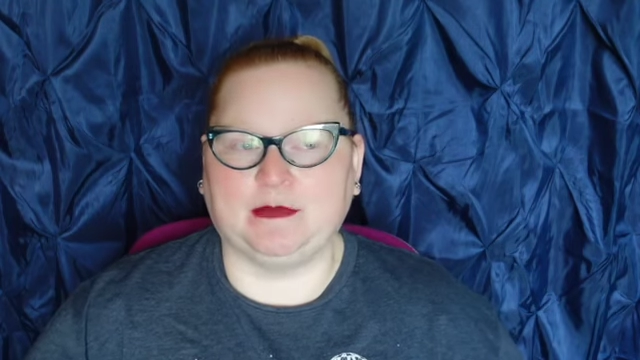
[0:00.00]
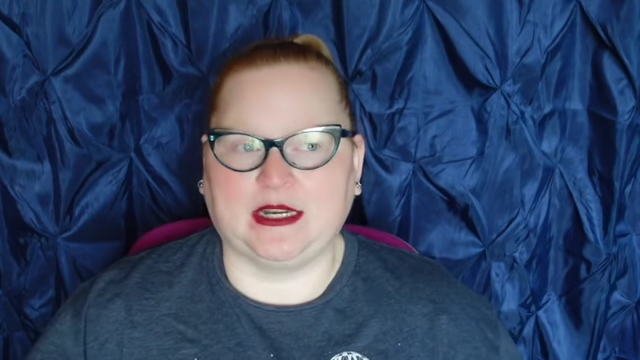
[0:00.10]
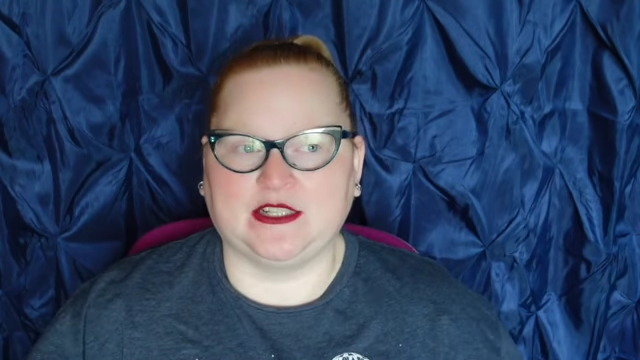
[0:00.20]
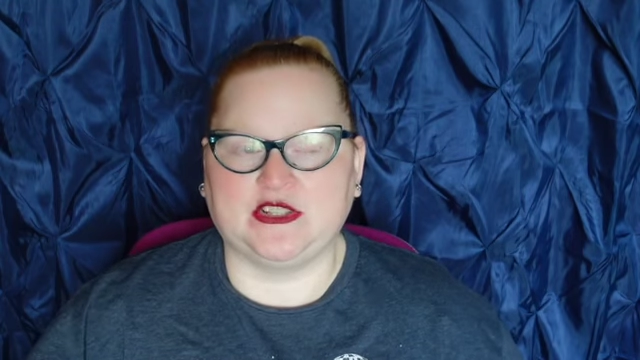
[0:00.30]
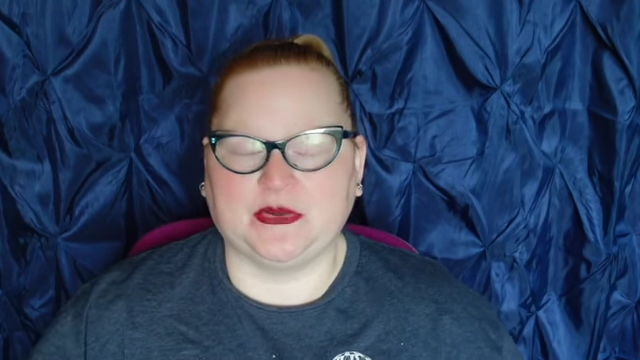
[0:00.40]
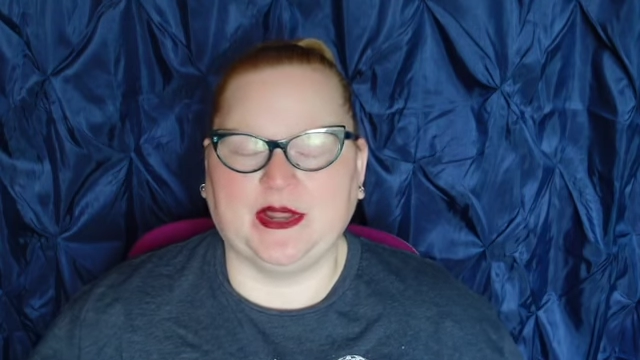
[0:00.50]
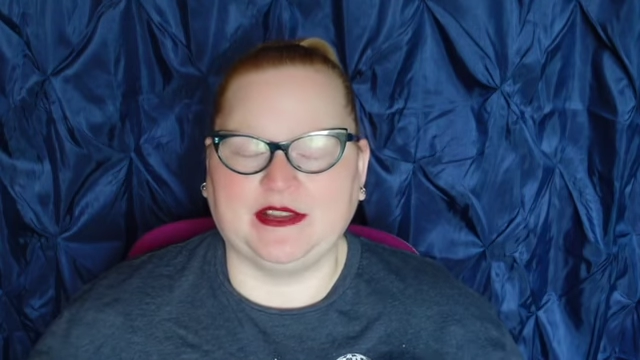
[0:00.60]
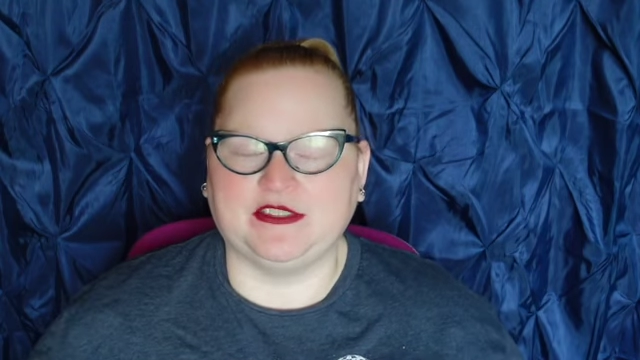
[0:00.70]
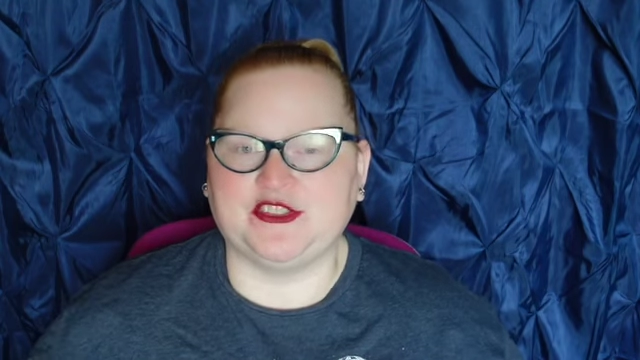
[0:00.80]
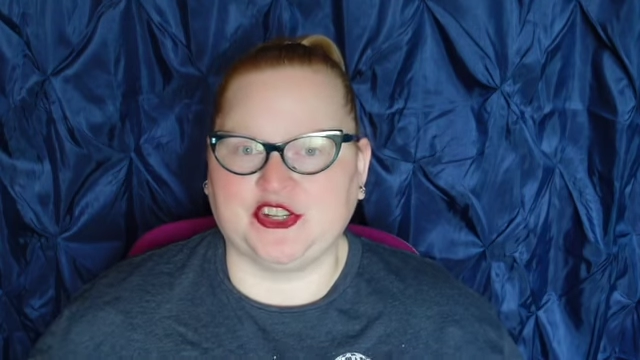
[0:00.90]
but I do
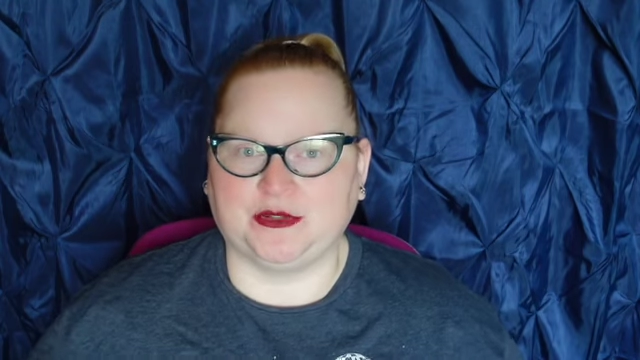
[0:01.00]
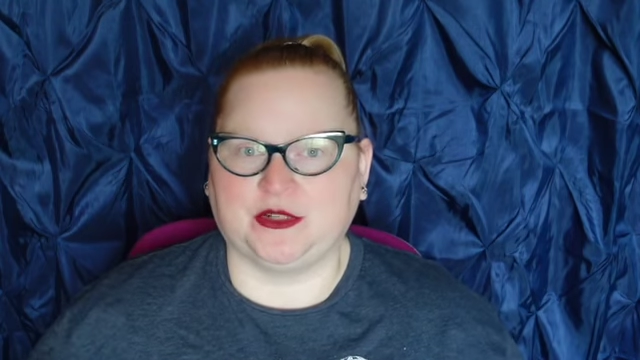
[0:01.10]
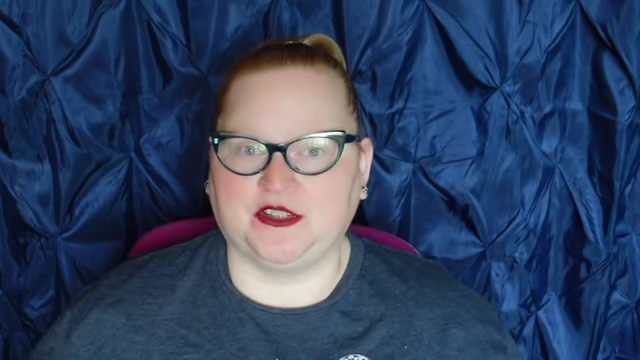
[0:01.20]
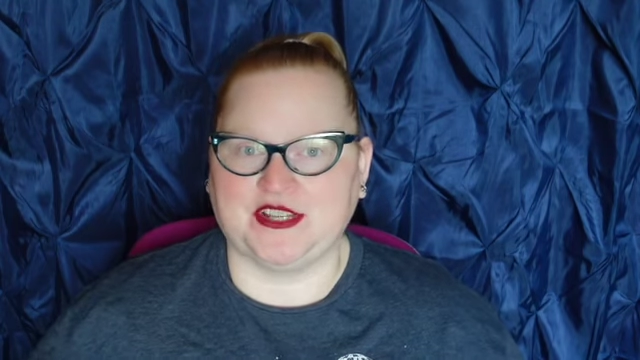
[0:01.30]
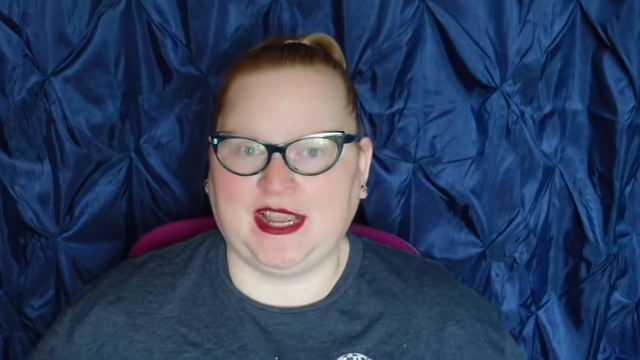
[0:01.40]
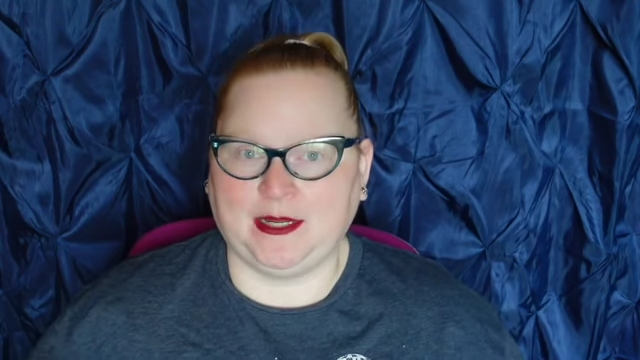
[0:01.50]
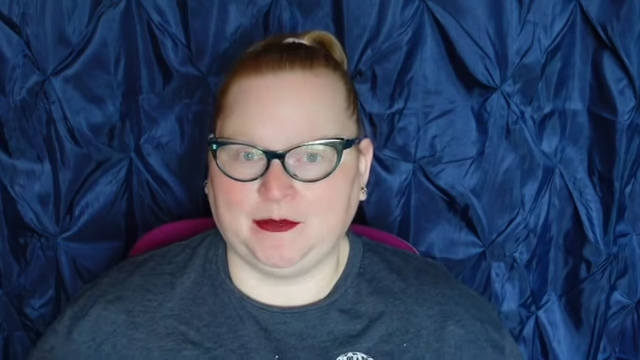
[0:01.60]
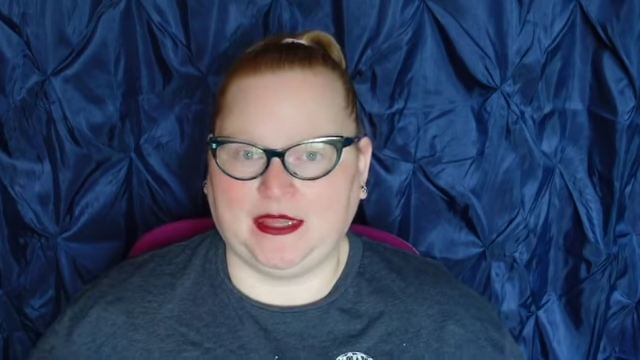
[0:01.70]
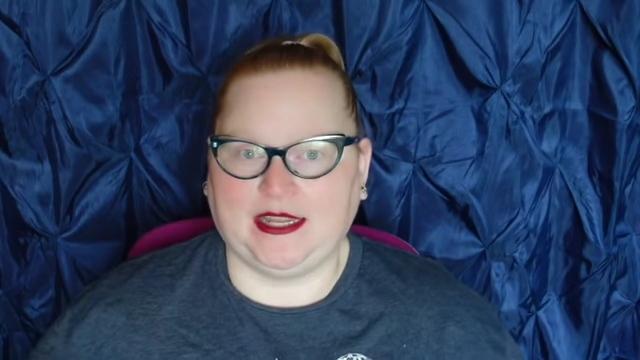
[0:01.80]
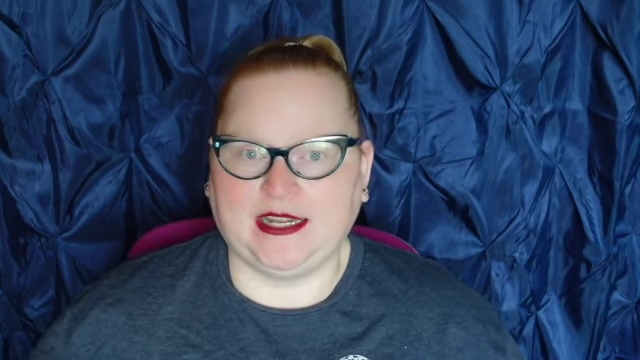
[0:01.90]
have a general
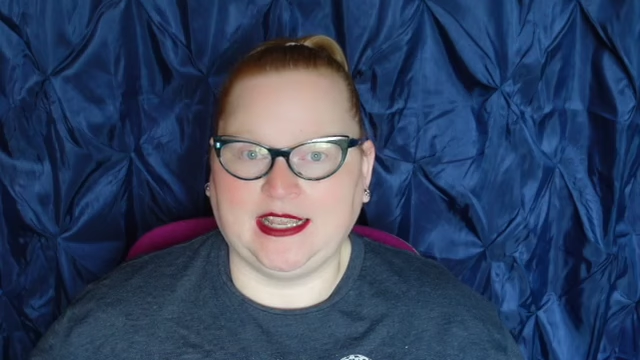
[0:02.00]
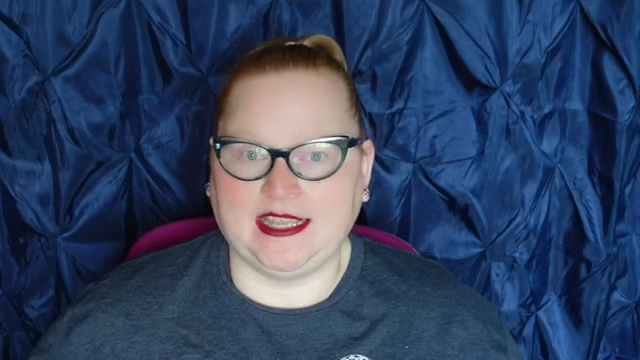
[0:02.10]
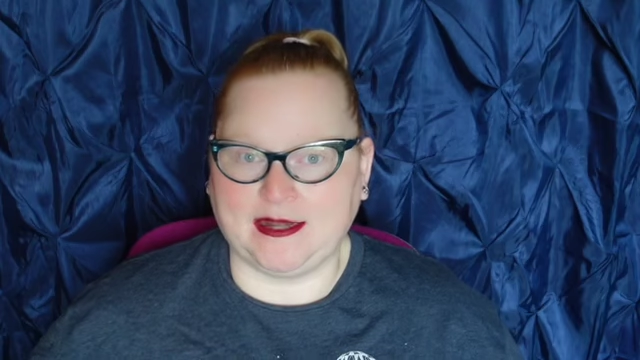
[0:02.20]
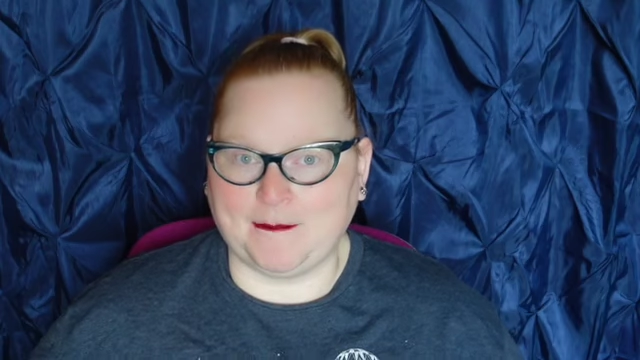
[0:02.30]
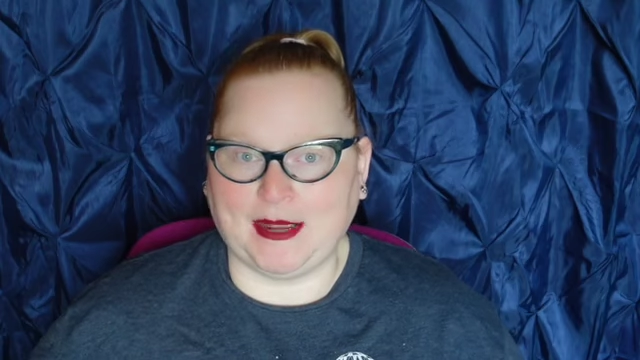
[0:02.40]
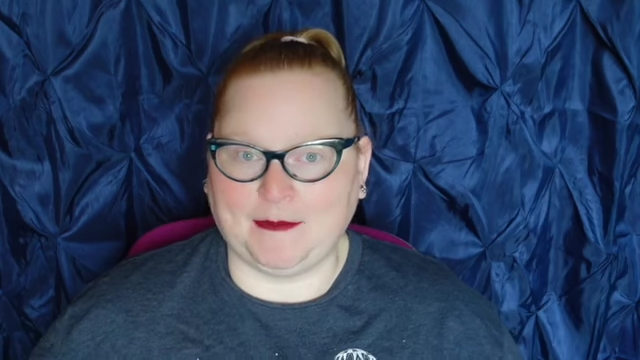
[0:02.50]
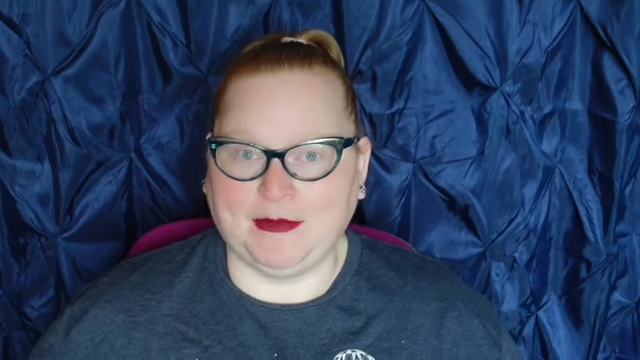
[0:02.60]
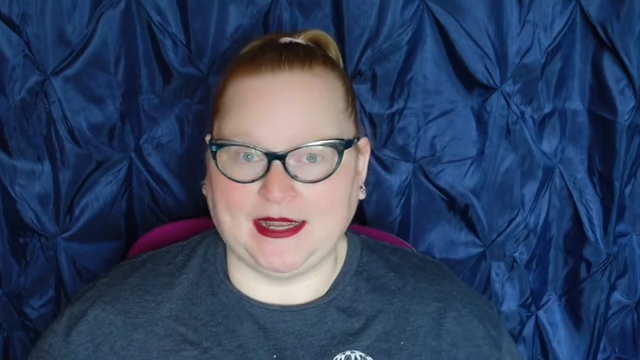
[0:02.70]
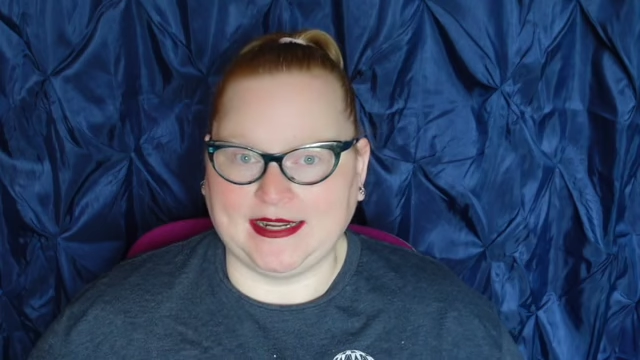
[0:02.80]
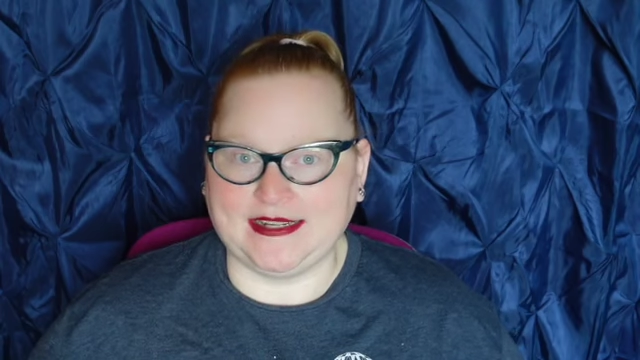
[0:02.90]
timeline in my
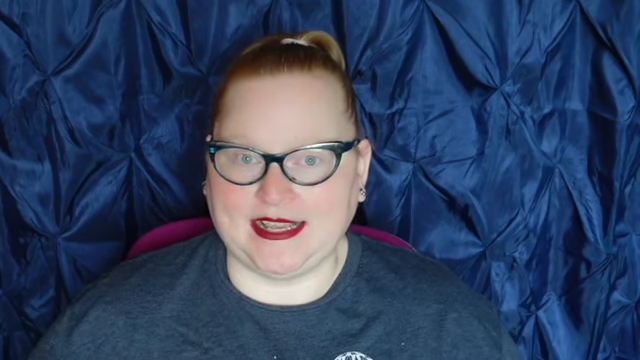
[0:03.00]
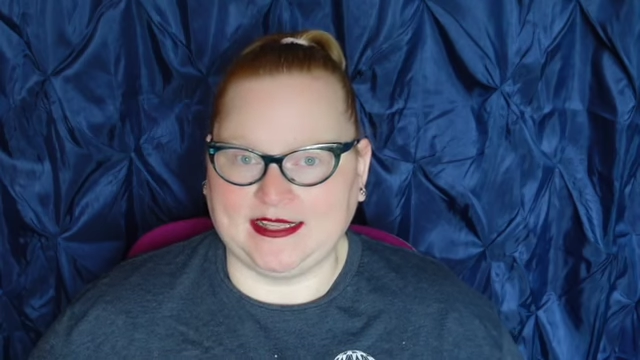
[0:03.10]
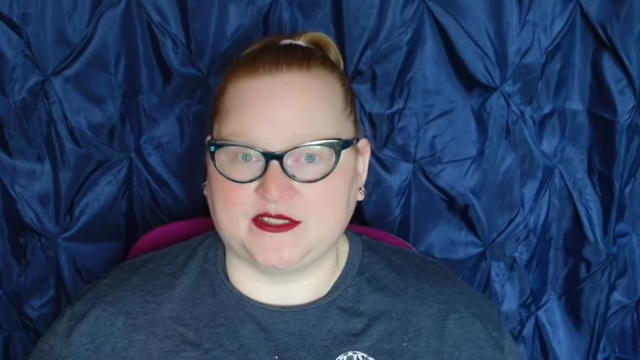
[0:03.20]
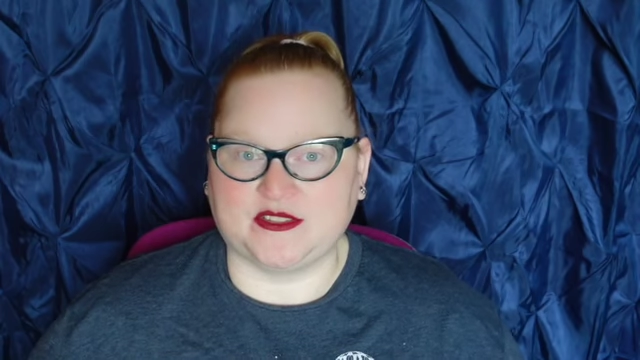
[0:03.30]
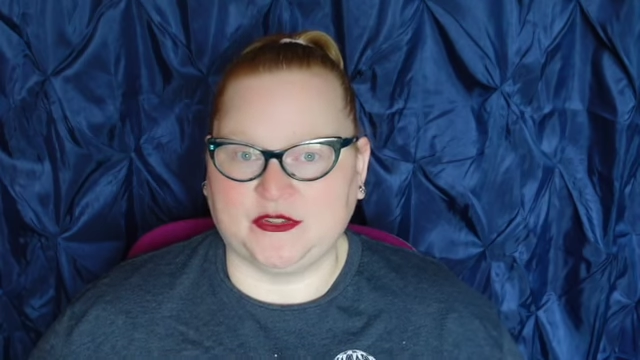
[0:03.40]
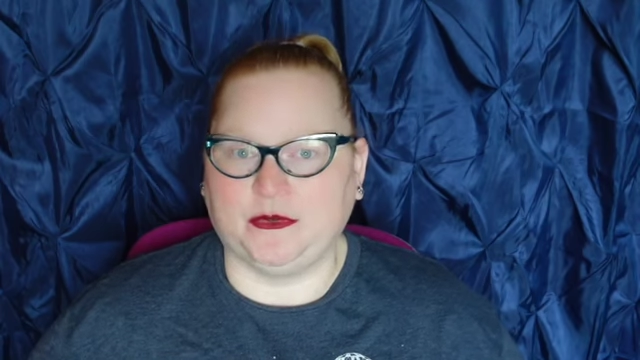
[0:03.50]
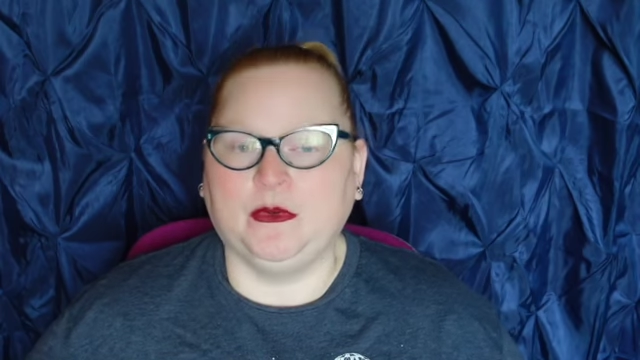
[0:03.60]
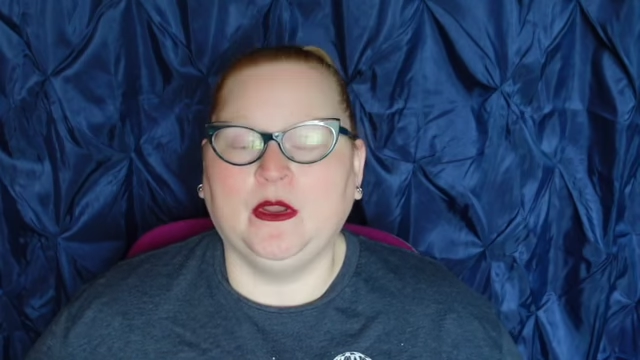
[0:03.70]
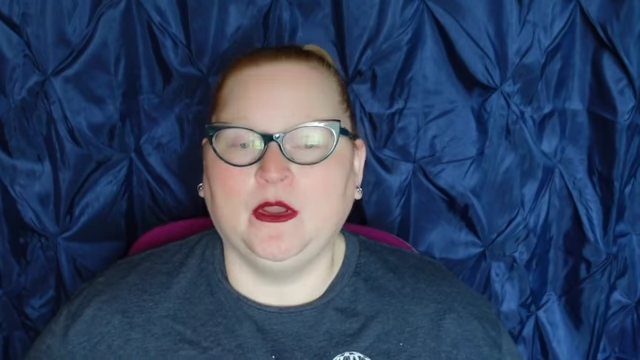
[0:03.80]
mind as to